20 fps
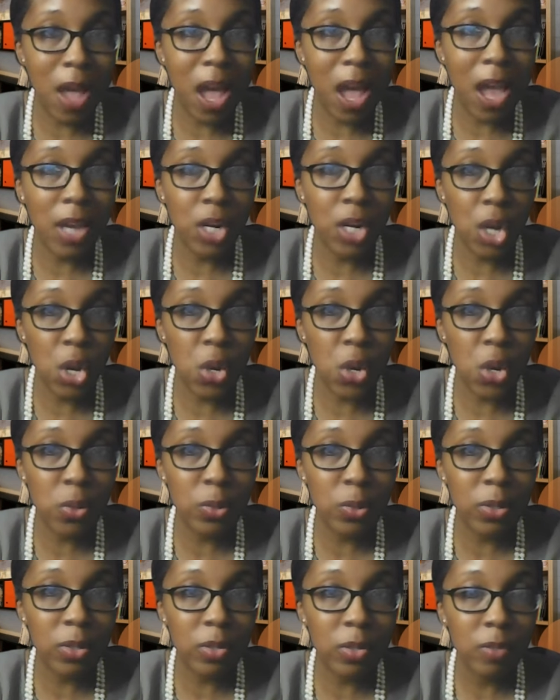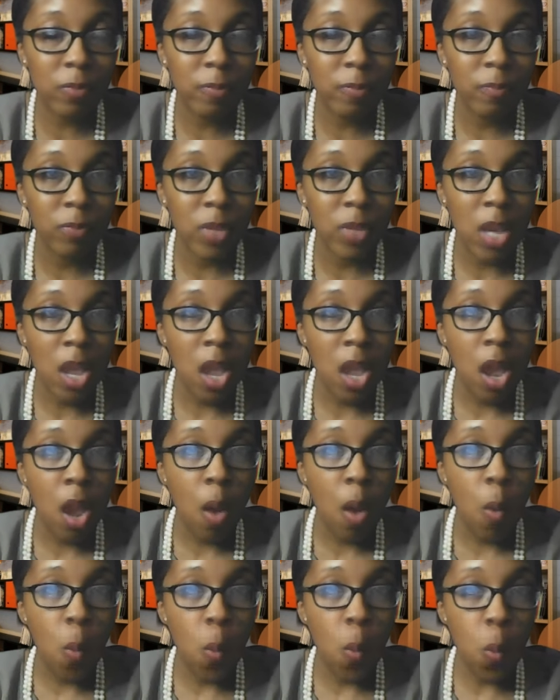pie doughs.
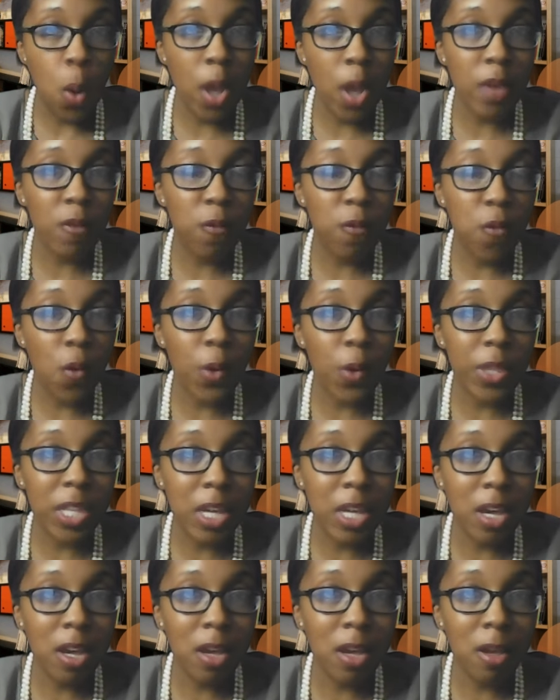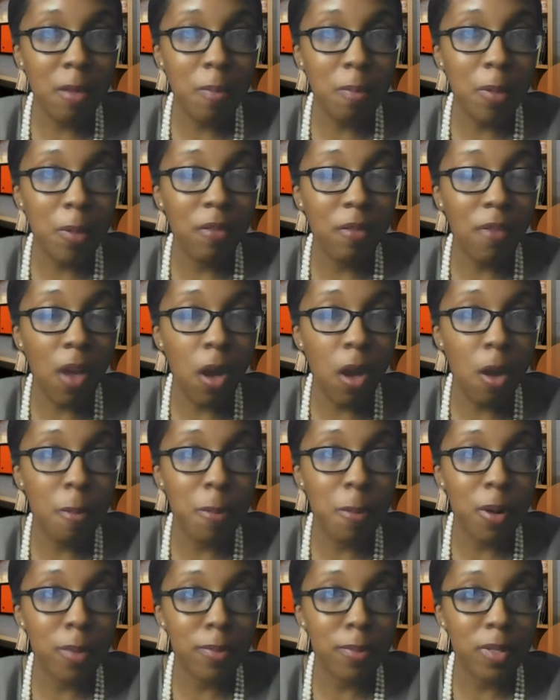1/4 cup of
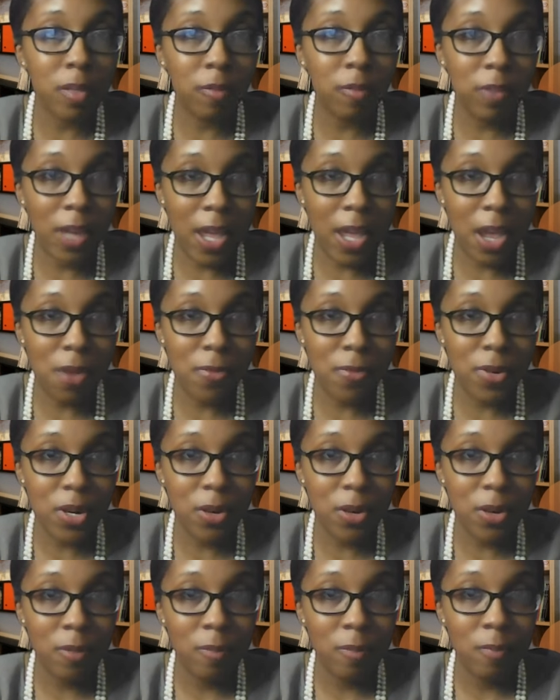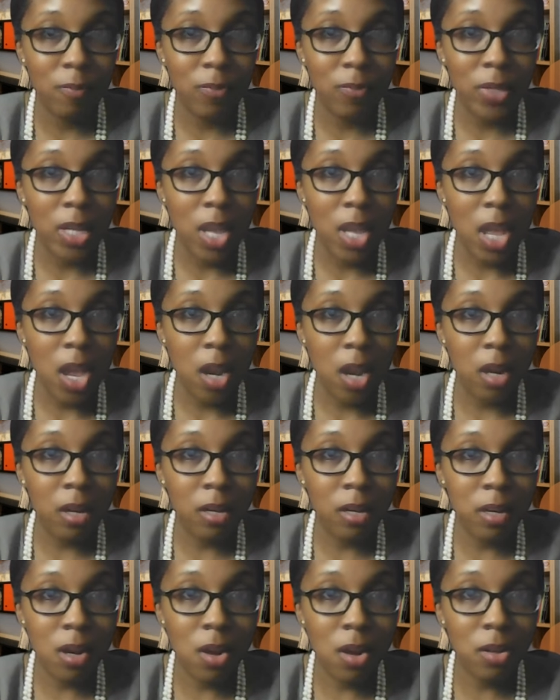all-purpose flour.
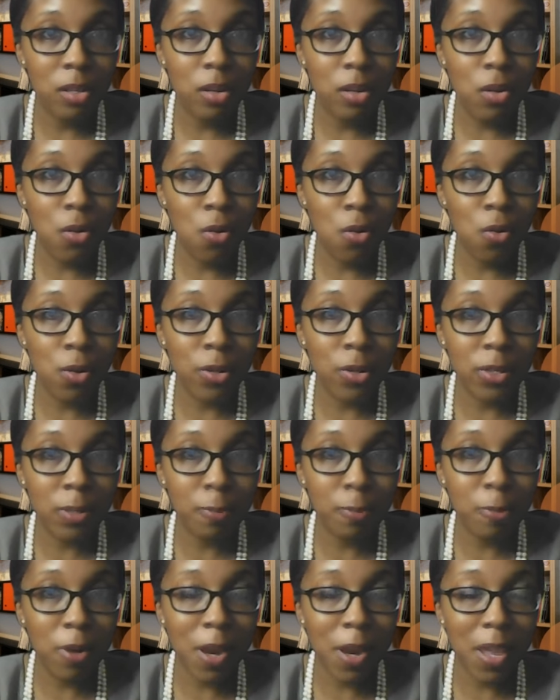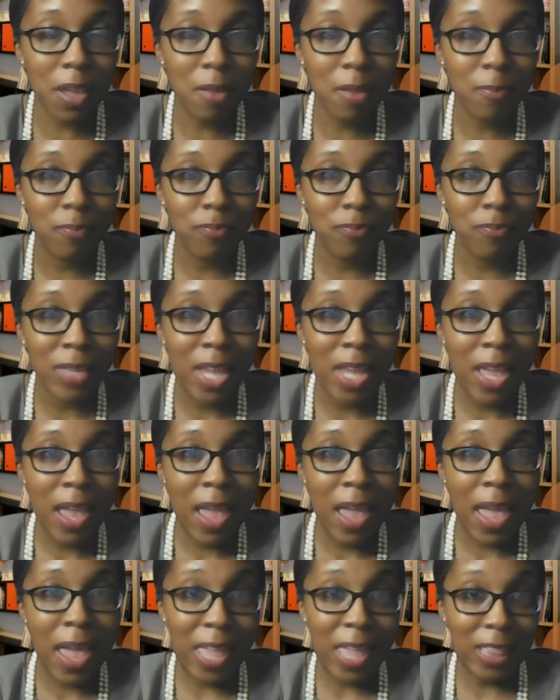Canola oil spray.
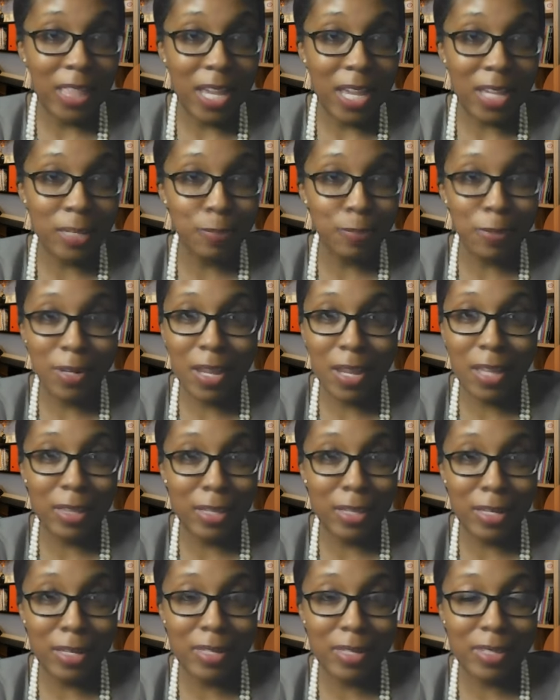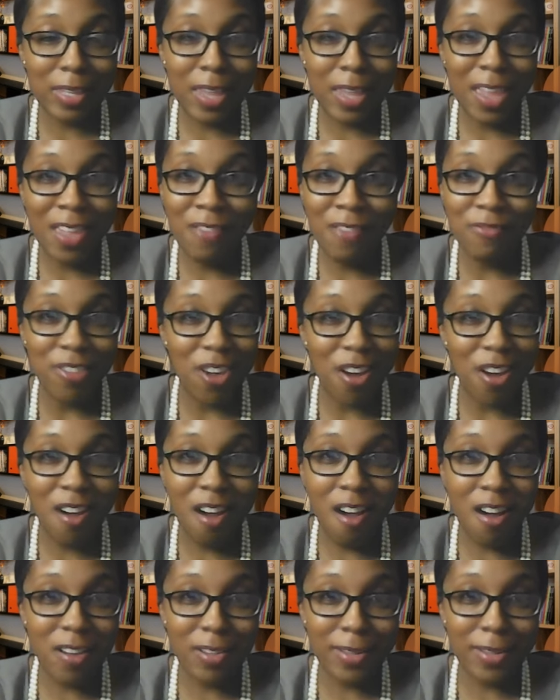And last but not least, if your
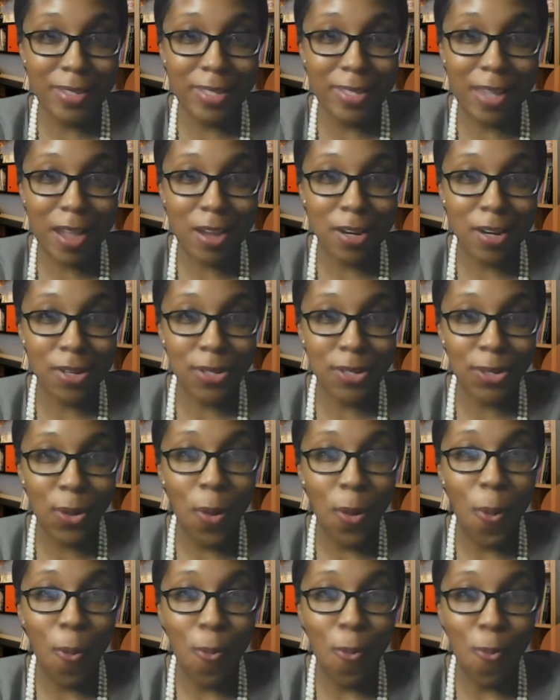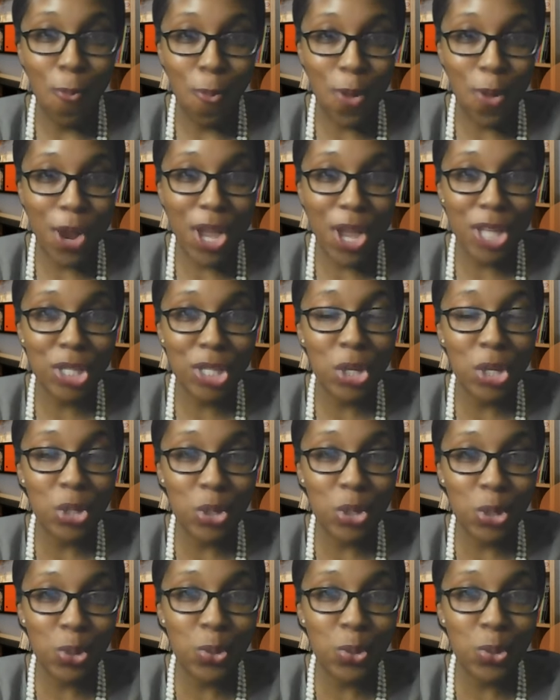heart desires, 1 to
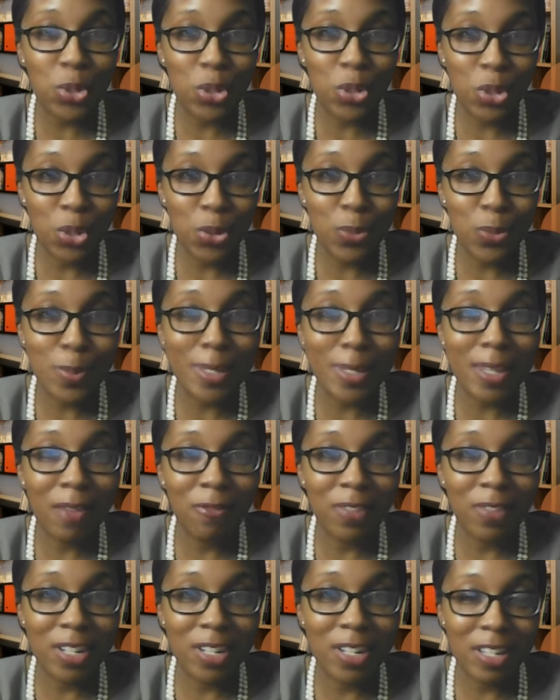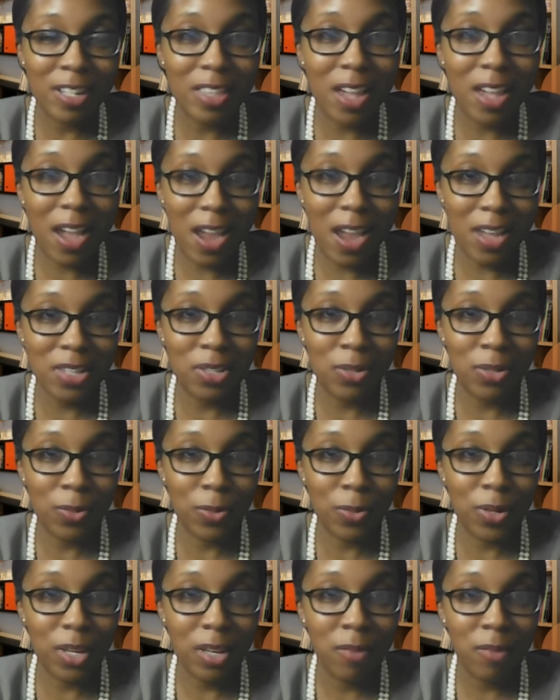2 scoops of vanilla ice
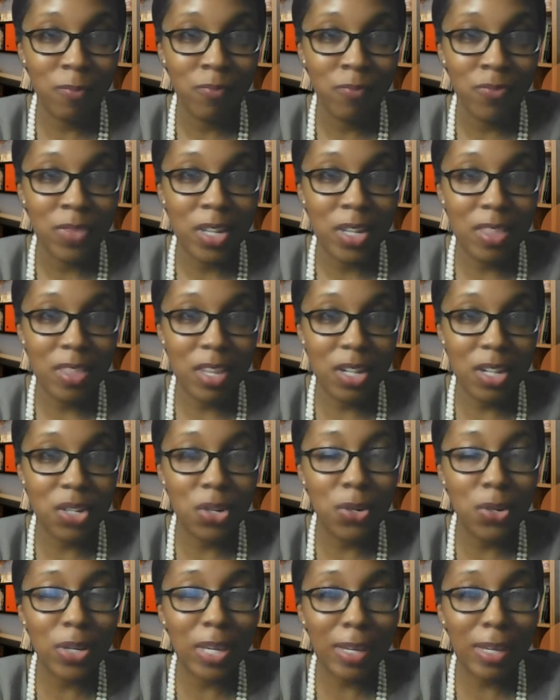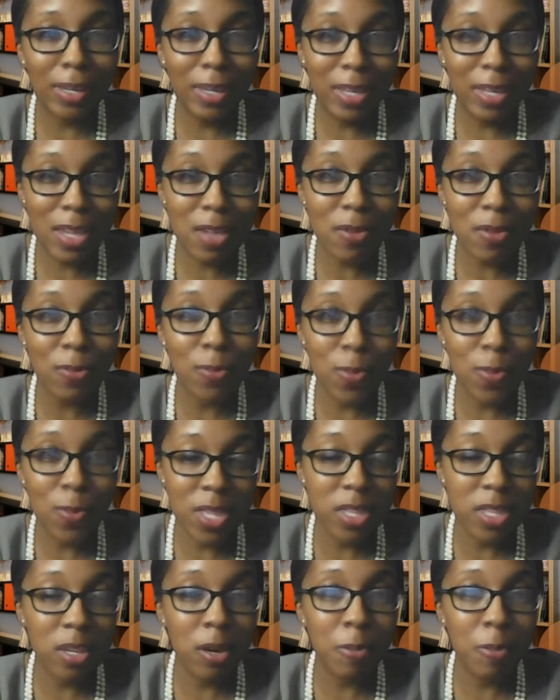cream that you can eat
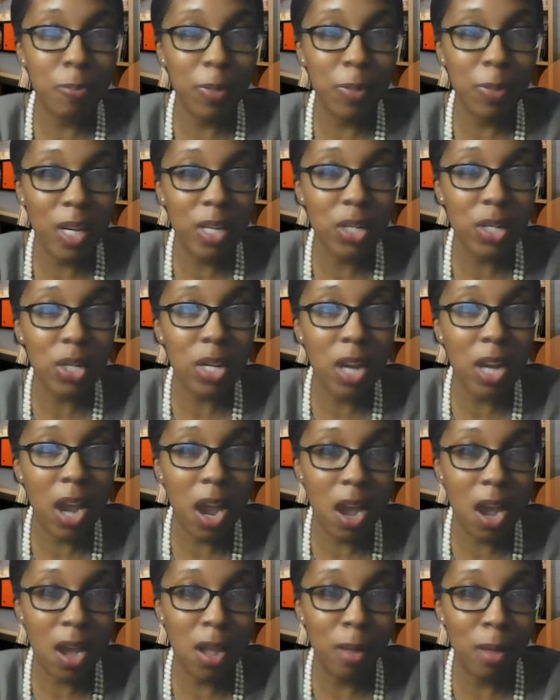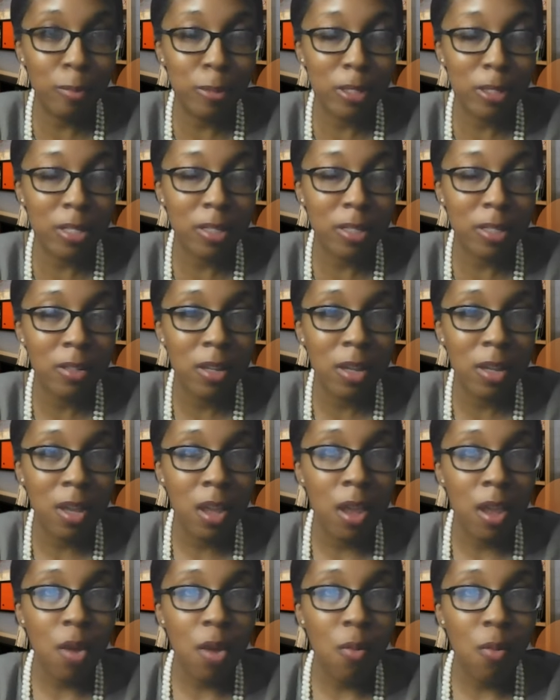with your peach cobbler
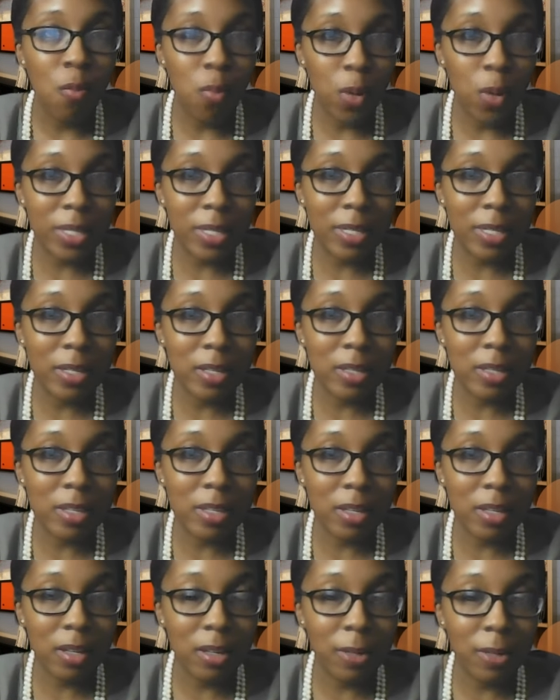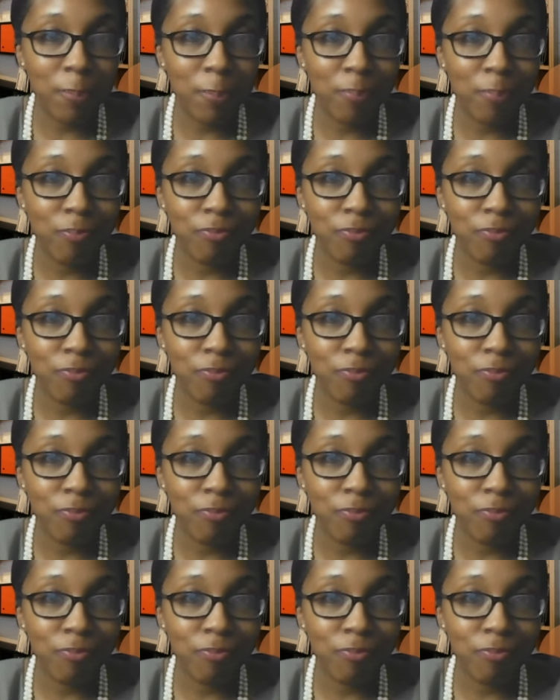once it's done.